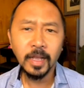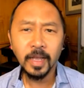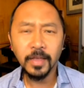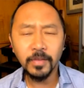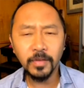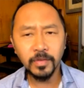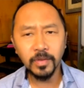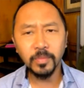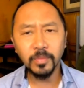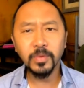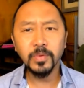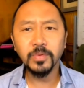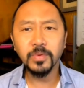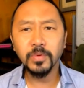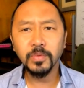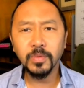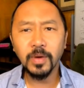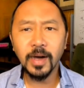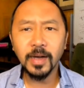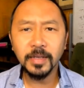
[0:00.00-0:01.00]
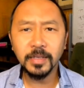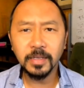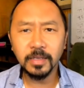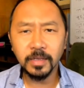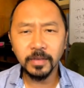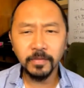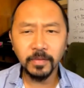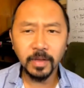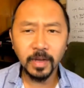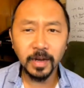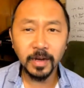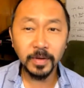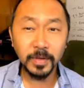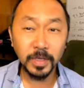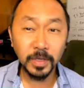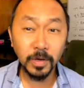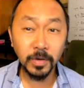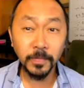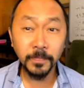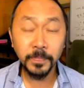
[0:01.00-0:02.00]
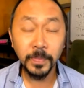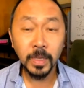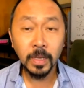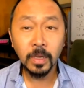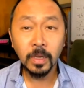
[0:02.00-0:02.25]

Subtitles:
And the number worldwide is even higher. So